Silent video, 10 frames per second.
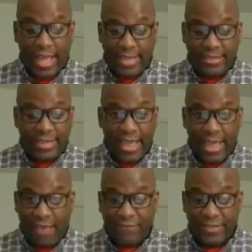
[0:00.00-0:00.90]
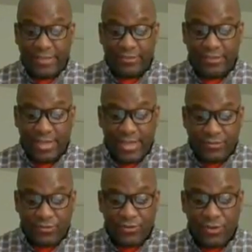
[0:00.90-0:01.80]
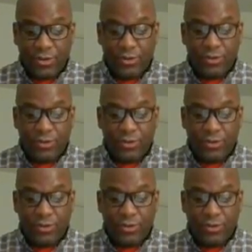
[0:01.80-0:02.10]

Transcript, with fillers: and to have intense